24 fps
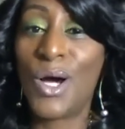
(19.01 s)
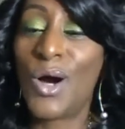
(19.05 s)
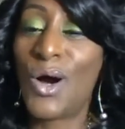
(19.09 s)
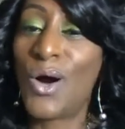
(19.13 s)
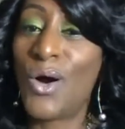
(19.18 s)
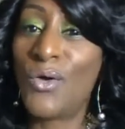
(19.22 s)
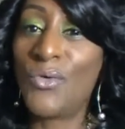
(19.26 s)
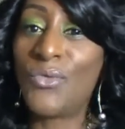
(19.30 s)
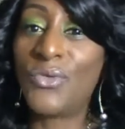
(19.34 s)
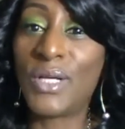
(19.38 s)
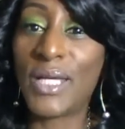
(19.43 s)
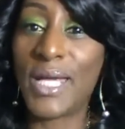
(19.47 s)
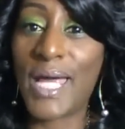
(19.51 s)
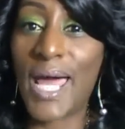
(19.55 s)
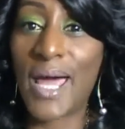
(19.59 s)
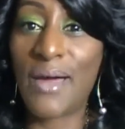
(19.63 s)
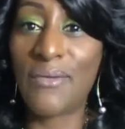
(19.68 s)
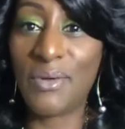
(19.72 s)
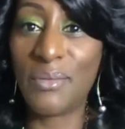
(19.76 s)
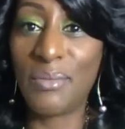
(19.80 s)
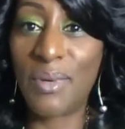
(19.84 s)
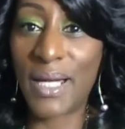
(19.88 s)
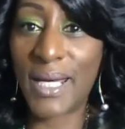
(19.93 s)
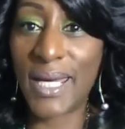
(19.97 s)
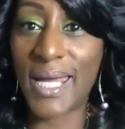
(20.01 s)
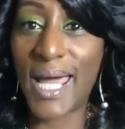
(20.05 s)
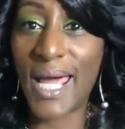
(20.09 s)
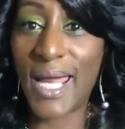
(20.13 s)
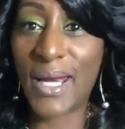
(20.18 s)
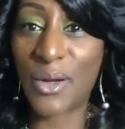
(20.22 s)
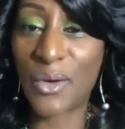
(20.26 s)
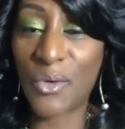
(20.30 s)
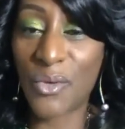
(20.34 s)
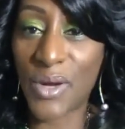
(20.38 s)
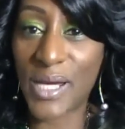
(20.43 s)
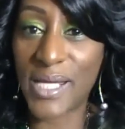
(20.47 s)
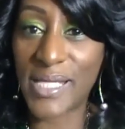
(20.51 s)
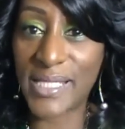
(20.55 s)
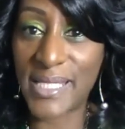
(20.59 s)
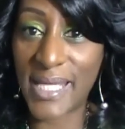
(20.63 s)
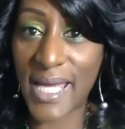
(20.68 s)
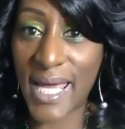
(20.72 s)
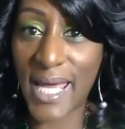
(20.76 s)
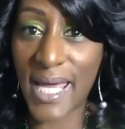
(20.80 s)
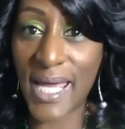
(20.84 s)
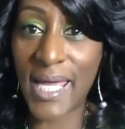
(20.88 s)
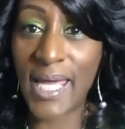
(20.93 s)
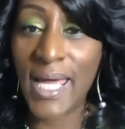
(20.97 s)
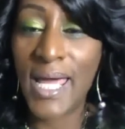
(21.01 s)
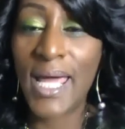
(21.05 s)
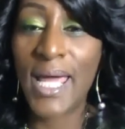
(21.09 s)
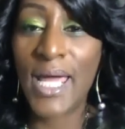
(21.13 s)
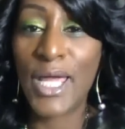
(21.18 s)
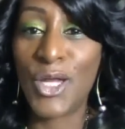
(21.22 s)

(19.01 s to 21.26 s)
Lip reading: Hopefully everybody had a great day.